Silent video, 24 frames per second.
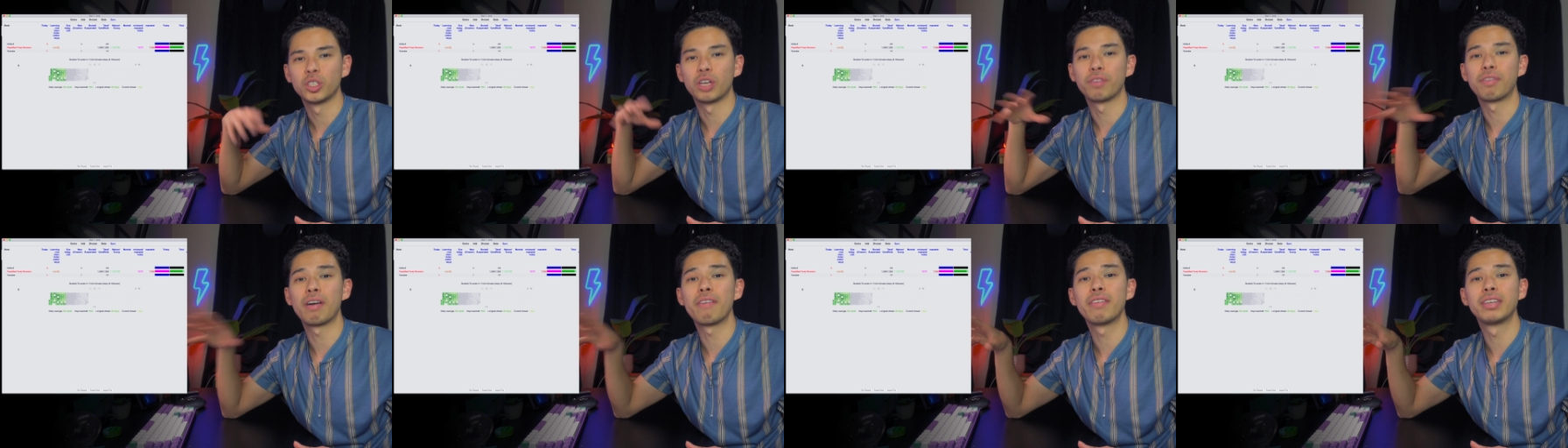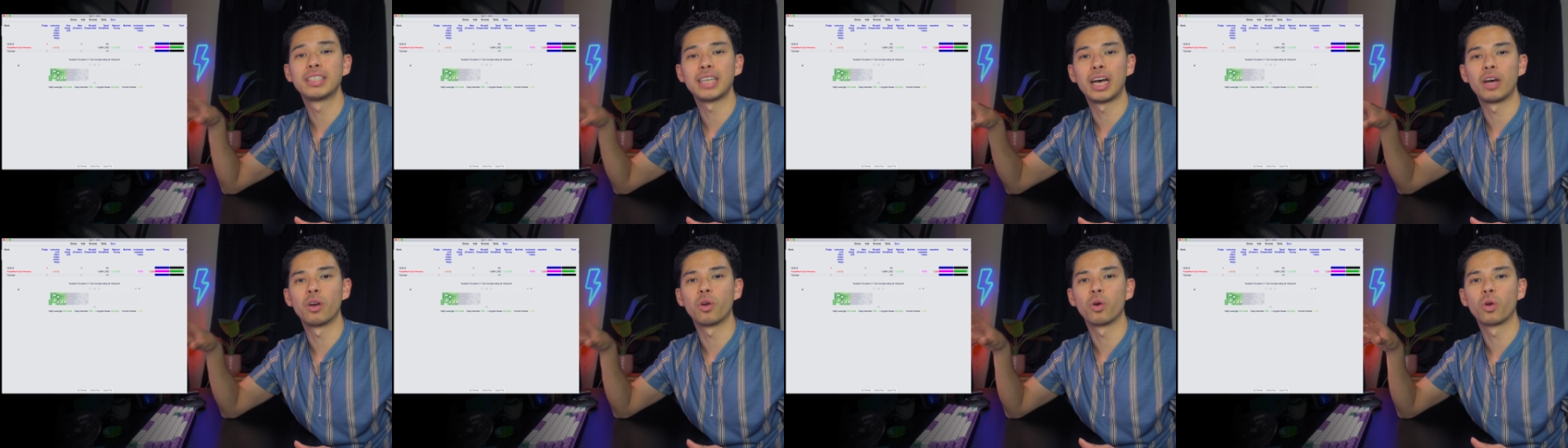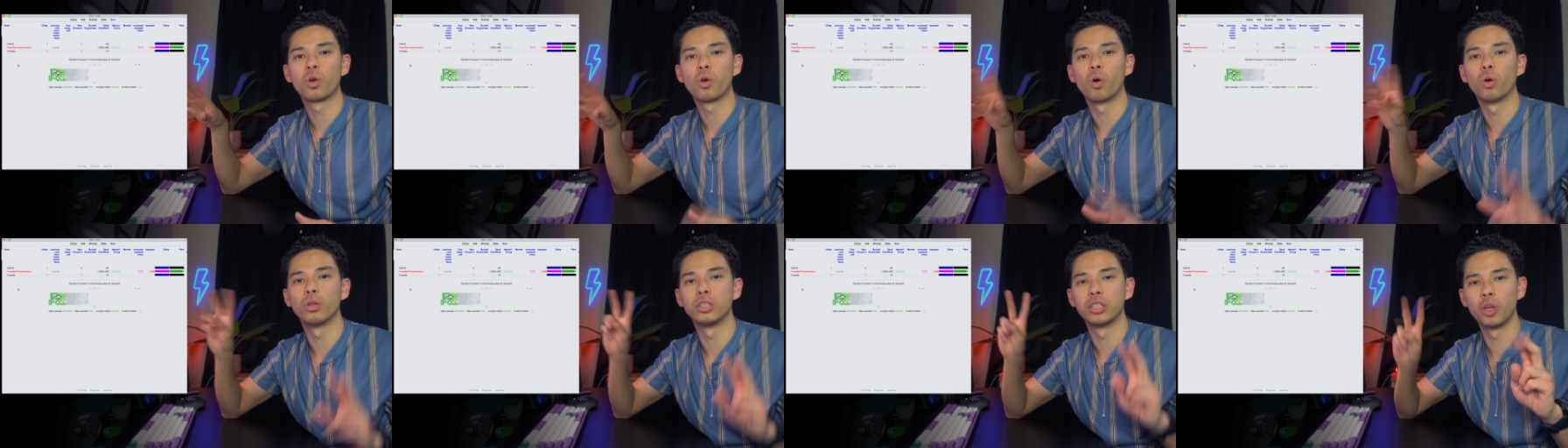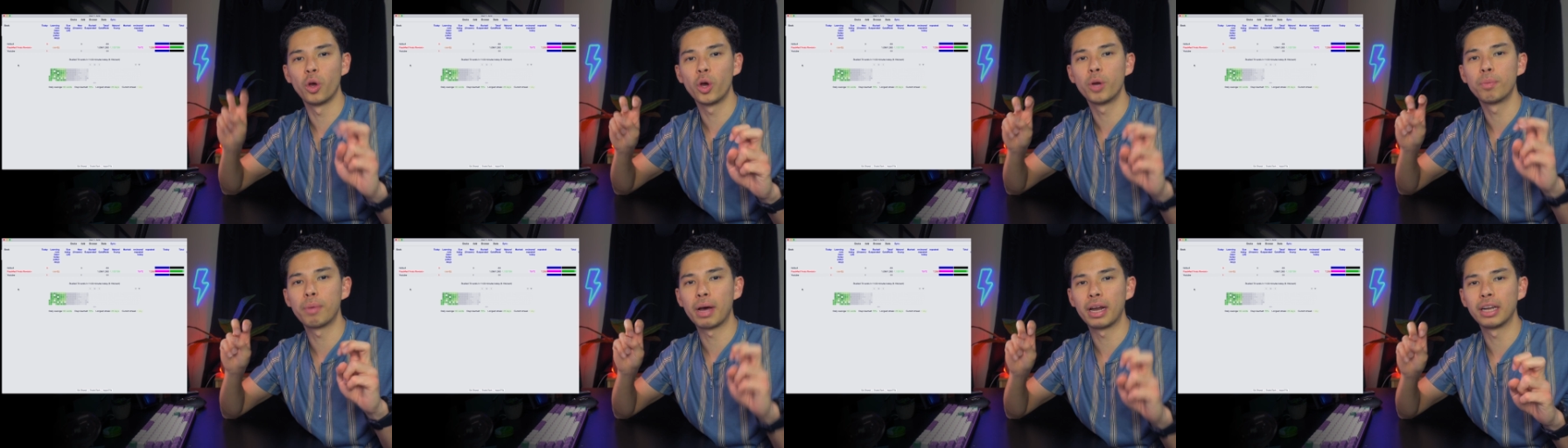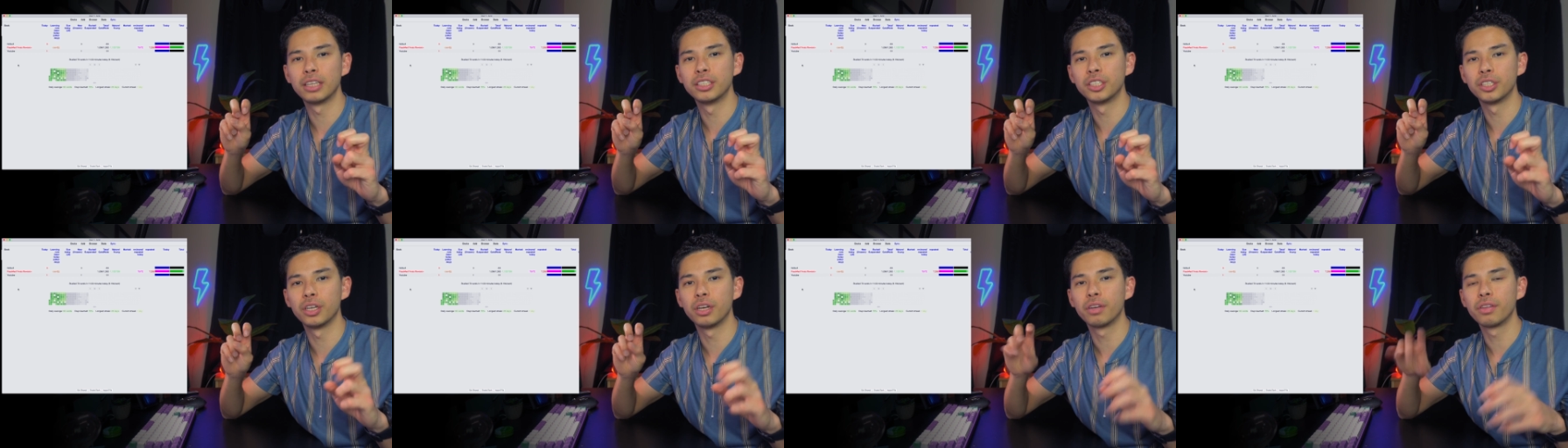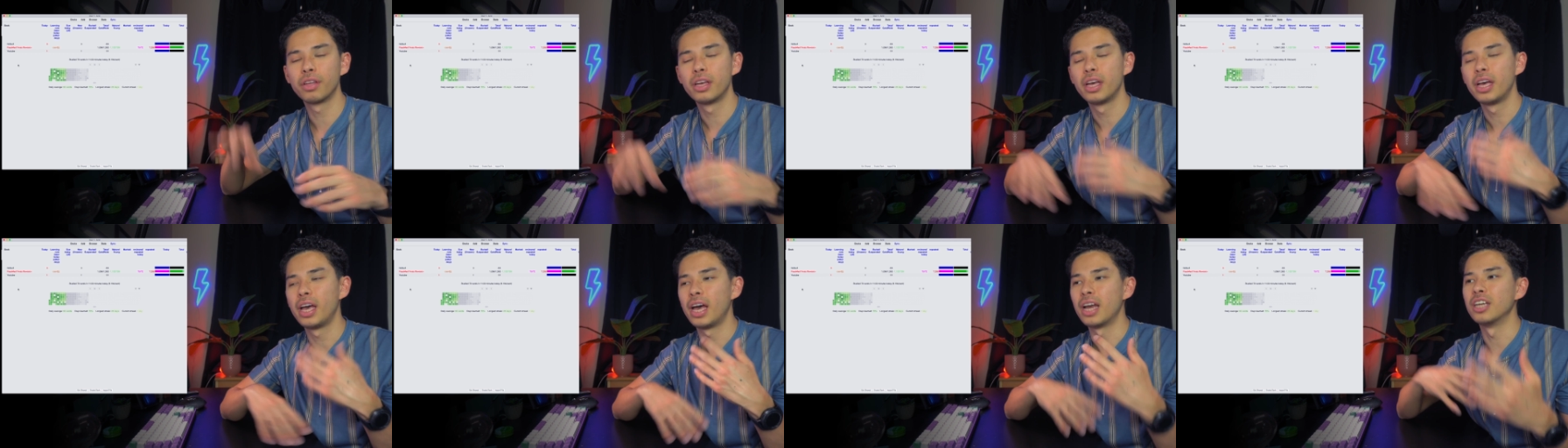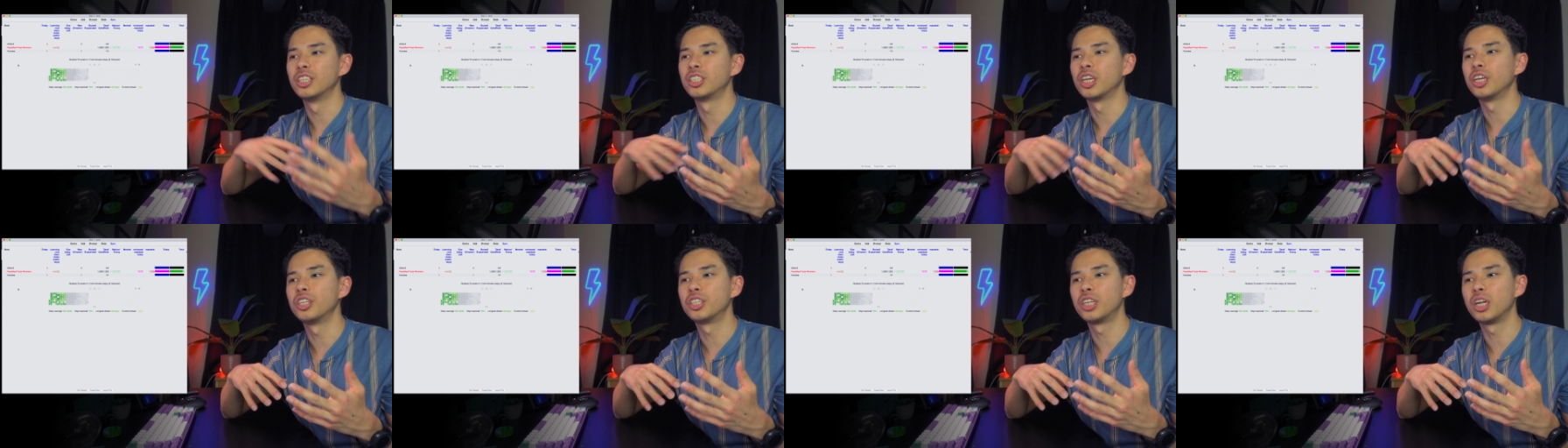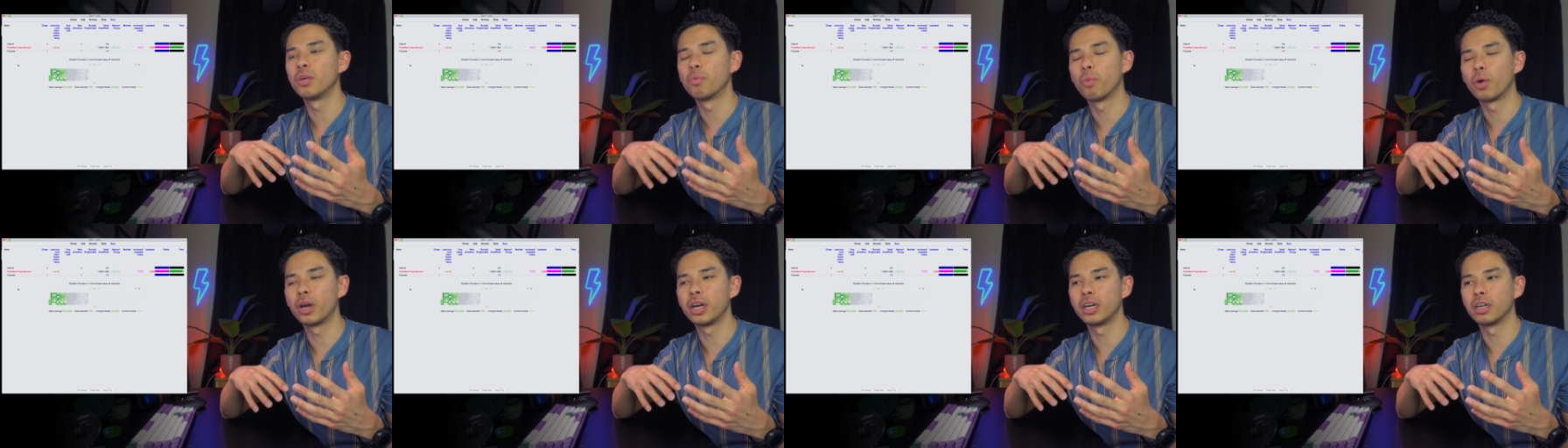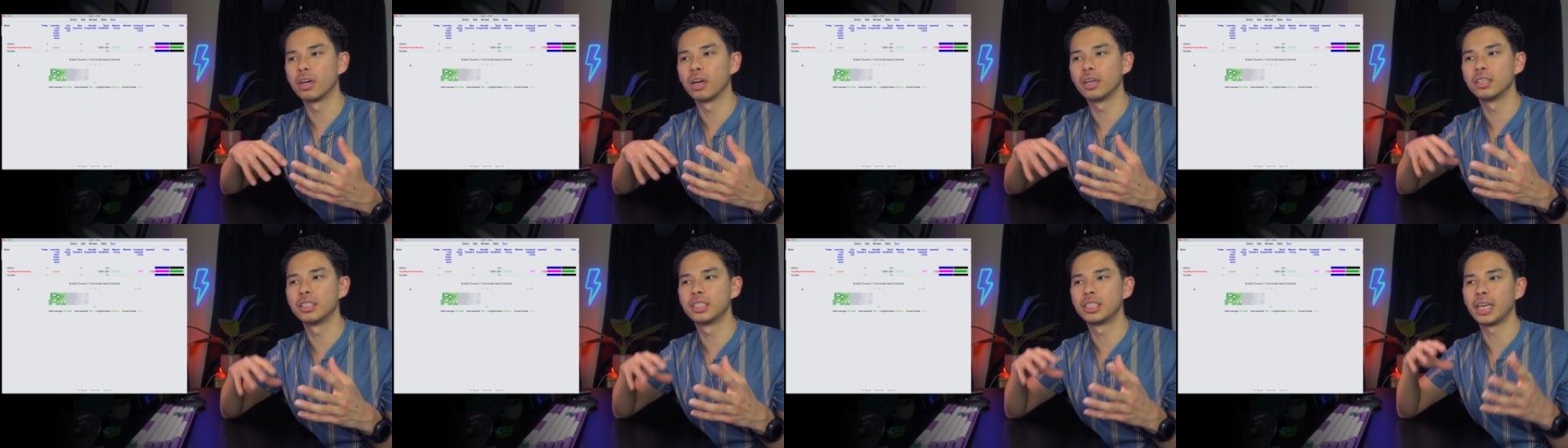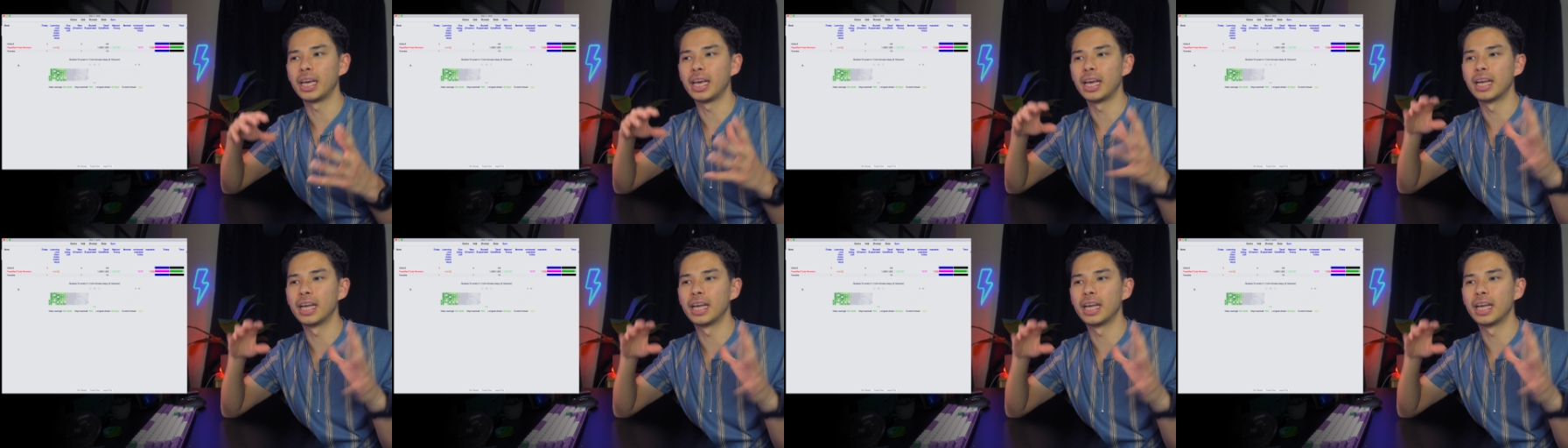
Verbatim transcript: So I found this add-on called Load Balancer and essentially what it does,